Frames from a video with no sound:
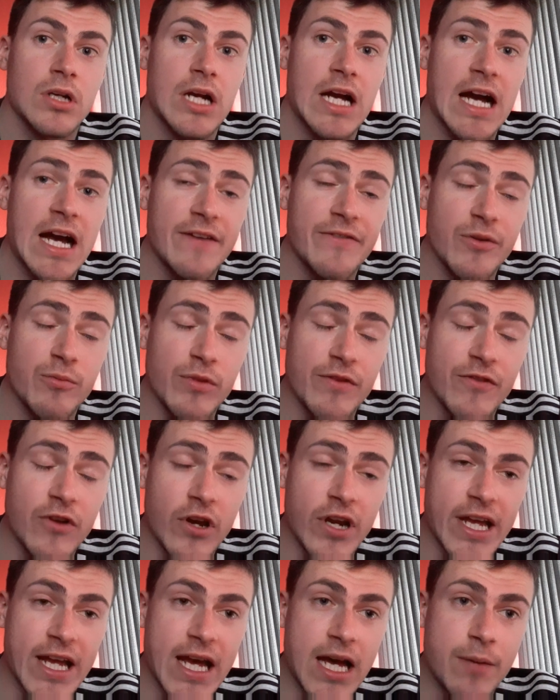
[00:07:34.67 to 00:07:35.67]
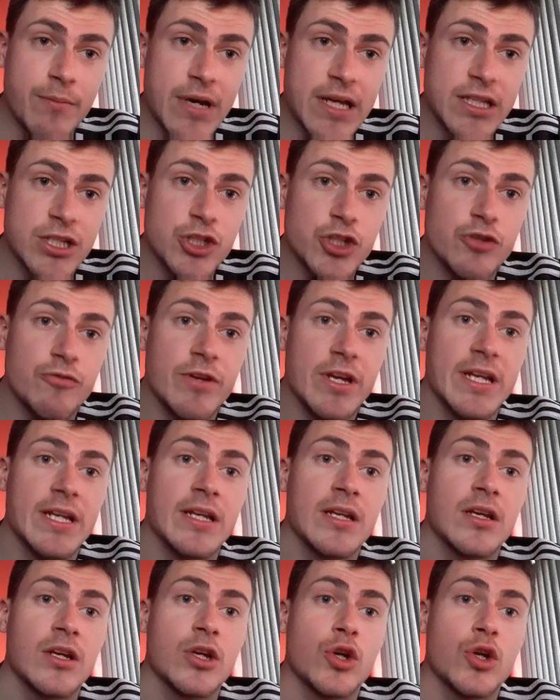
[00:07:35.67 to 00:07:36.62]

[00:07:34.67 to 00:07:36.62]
I think we've got to get a manager in